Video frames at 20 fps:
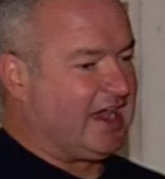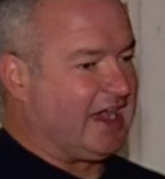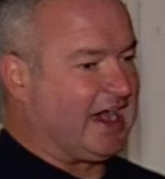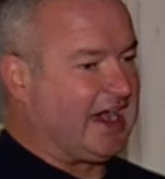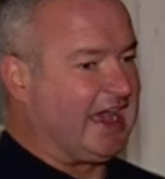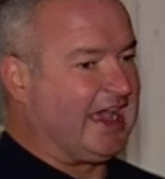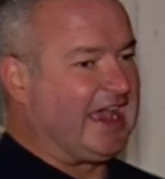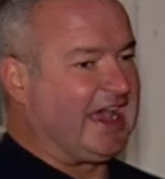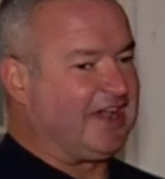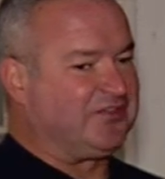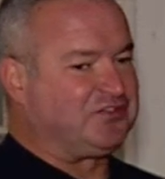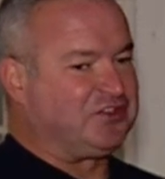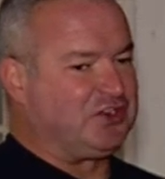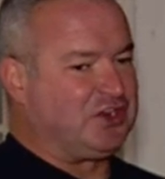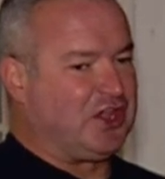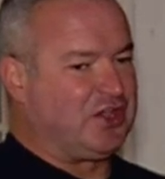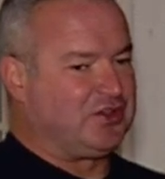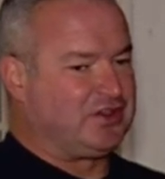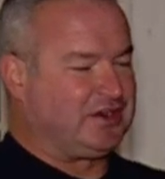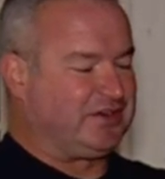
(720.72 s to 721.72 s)
I have to
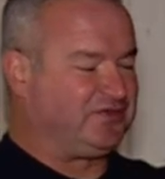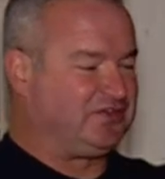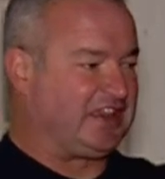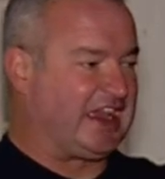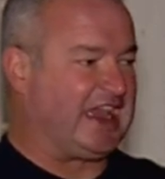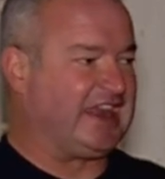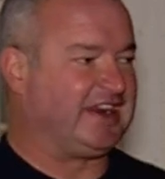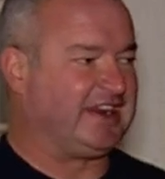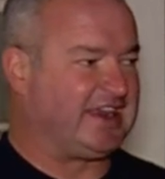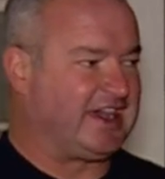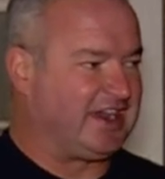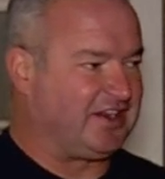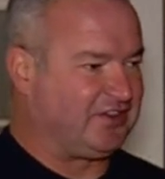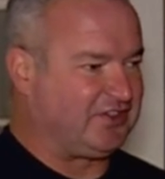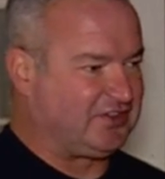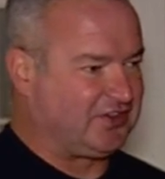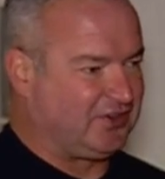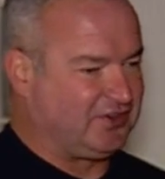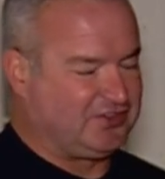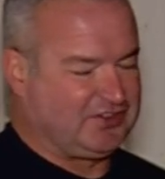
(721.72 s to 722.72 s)
know that if Dan and I are
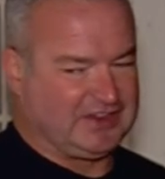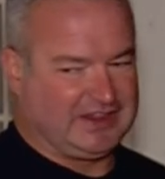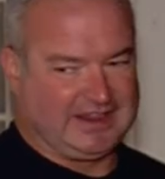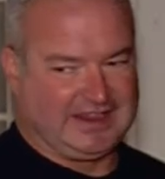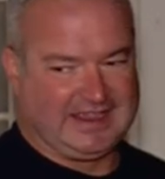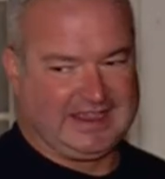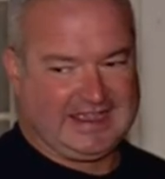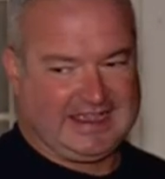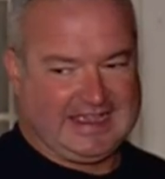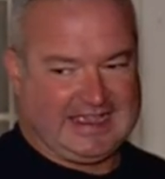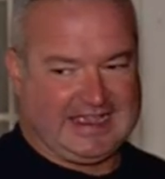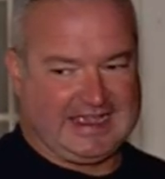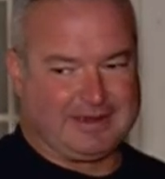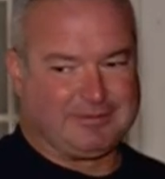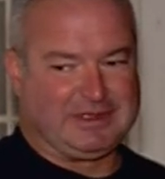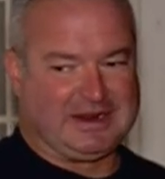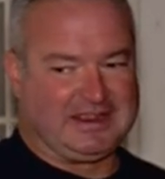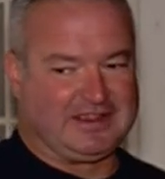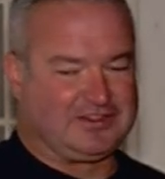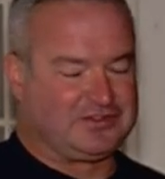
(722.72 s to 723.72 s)
searching, him
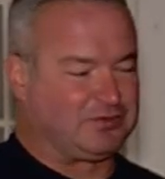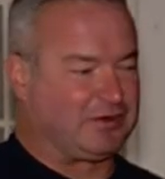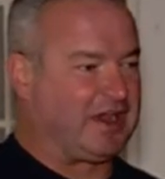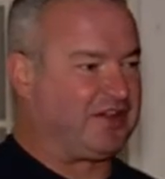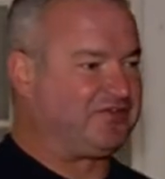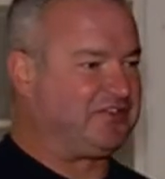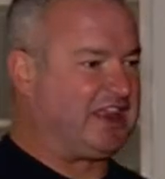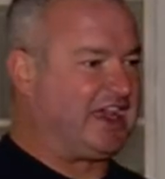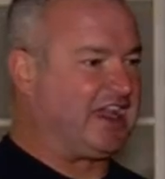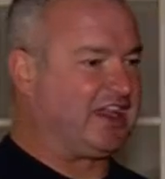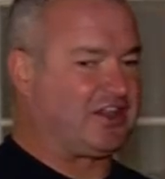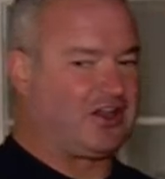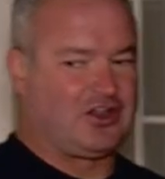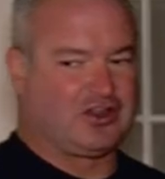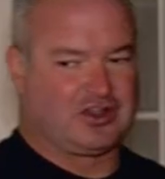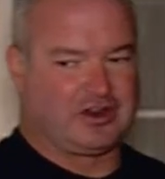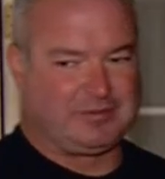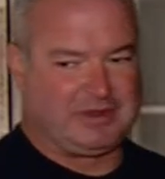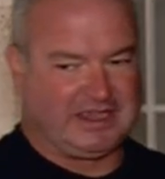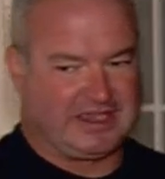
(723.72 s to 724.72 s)
and his roughneck are
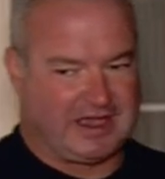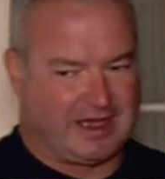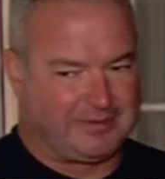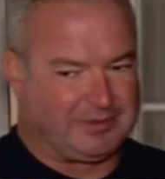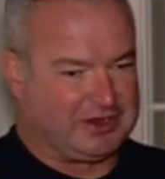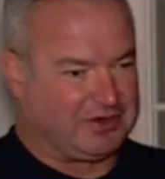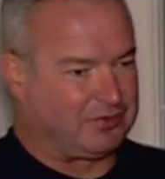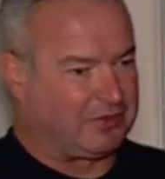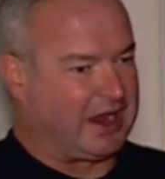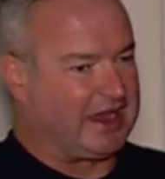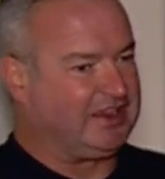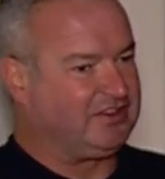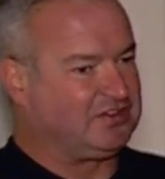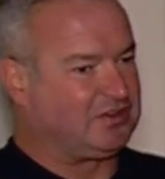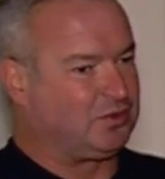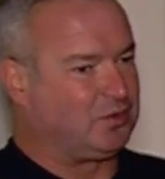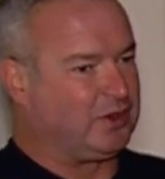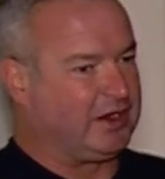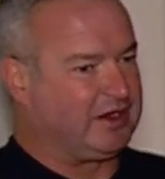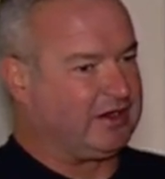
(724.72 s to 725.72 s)
going to be coming right to
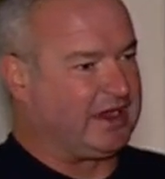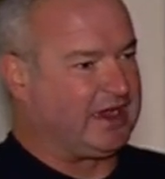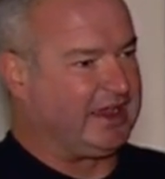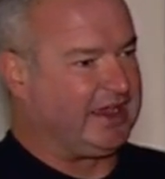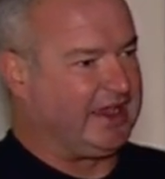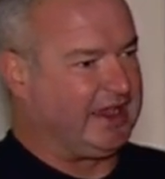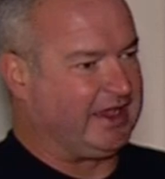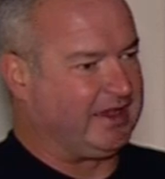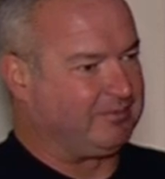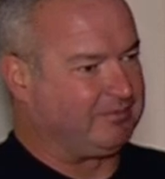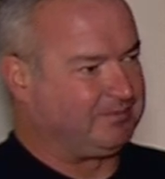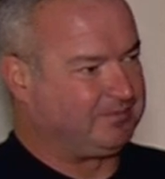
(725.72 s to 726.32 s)
where I am.